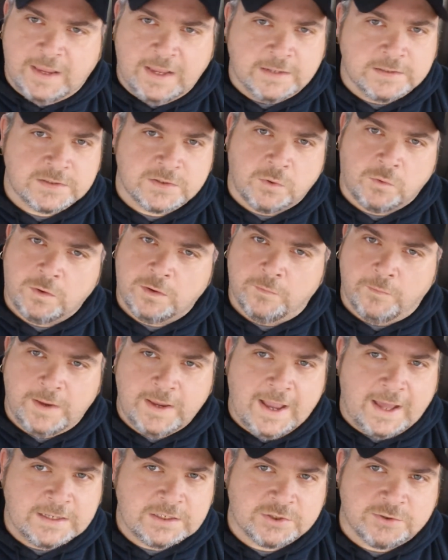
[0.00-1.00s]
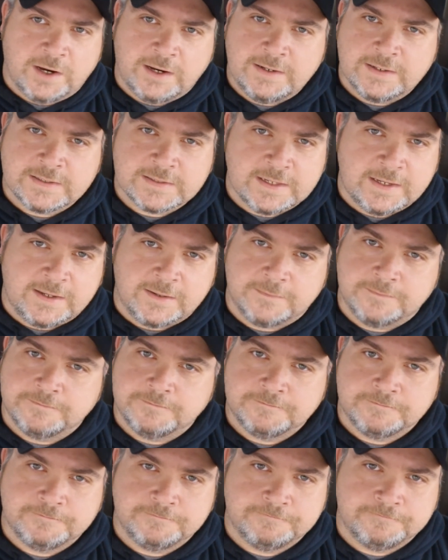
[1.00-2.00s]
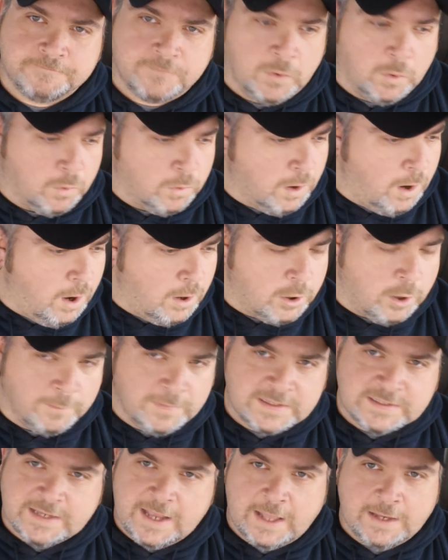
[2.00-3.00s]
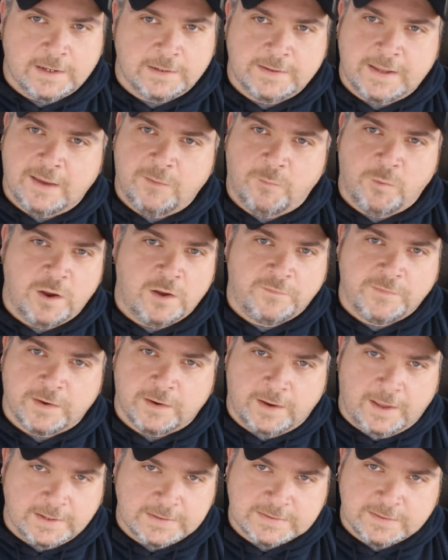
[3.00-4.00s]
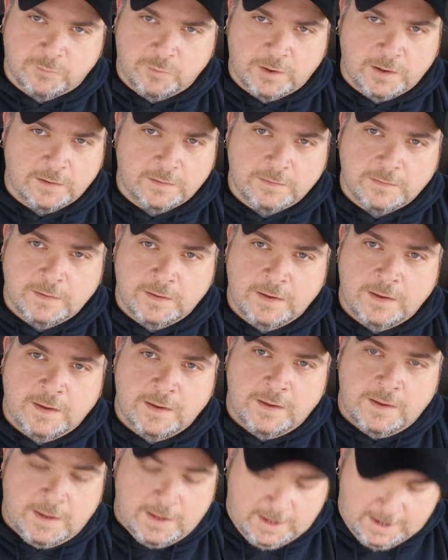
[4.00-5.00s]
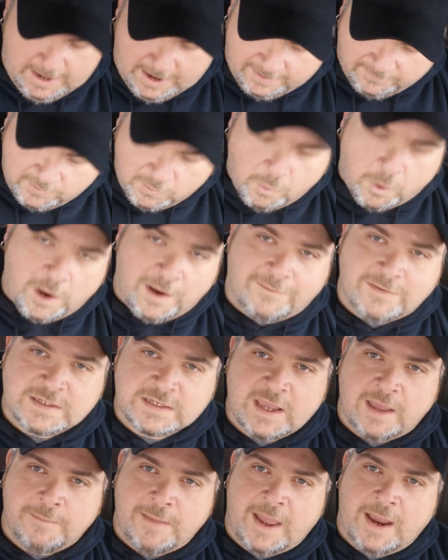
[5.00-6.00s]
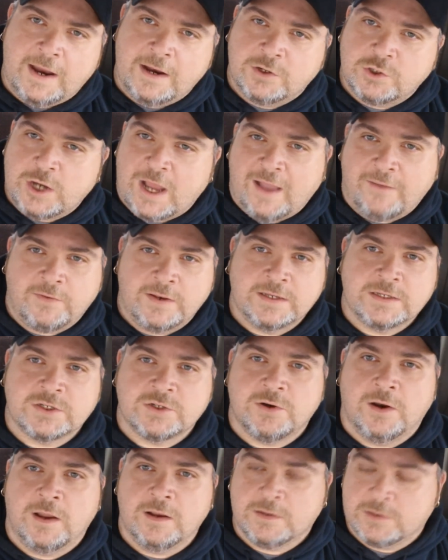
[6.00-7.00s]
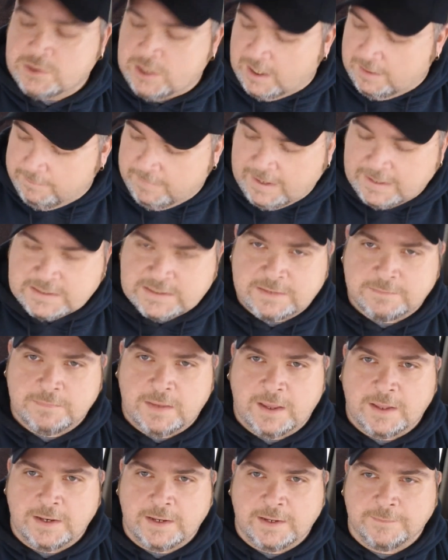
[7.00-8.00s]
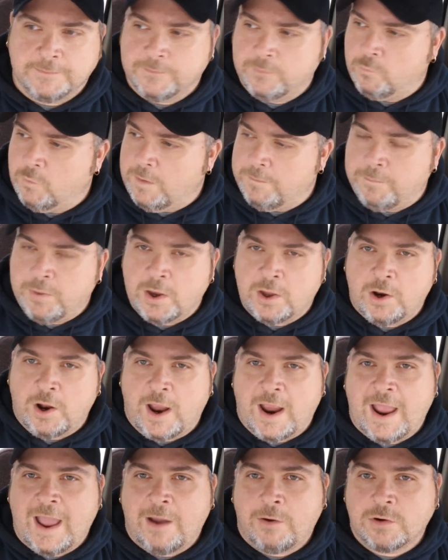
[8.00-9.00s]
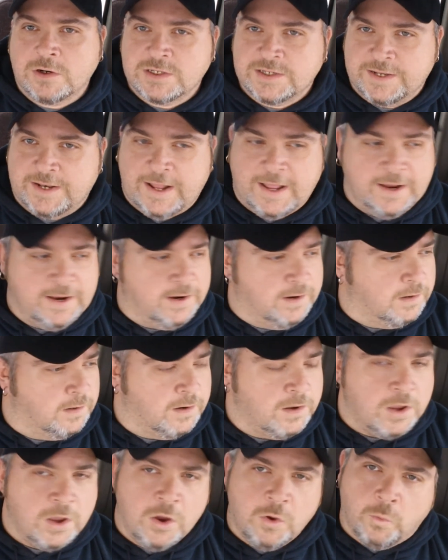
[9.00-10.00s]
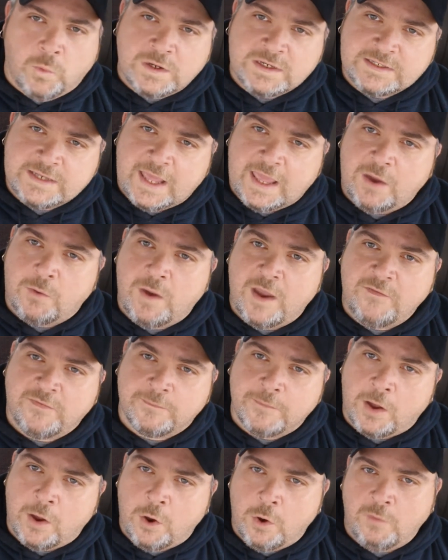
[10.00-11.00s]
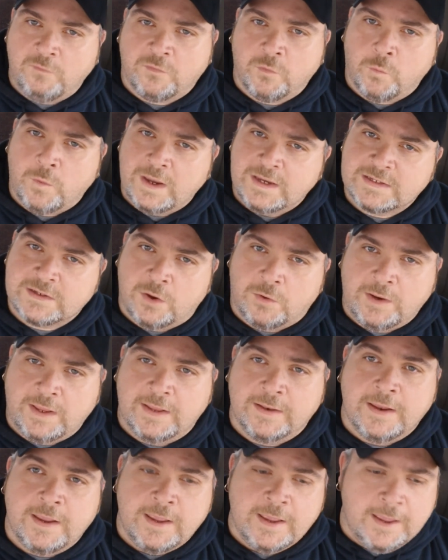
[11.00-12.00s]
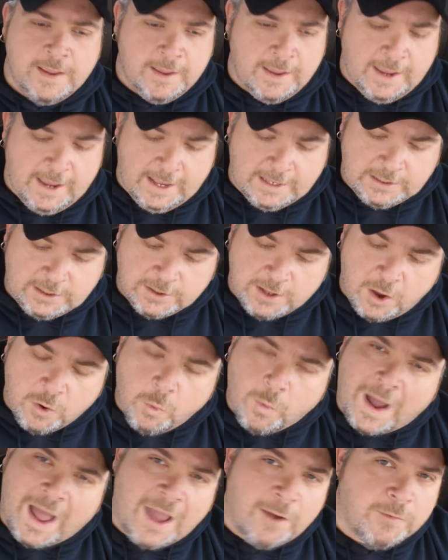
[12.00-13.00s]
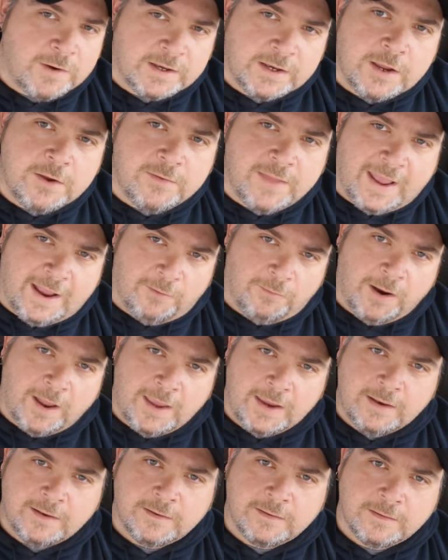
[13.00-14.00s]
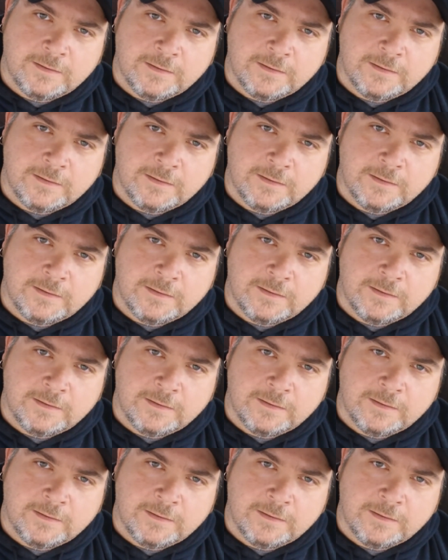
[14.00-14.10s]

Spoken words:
End story. We got to straighten this up. We're all gonna be standing at the damn welfare line somewhere. Every one of us come out here driving this truck to try to make some money. We put our hours in out here. We stay away from home for weeks on end. And you know why we do that, right?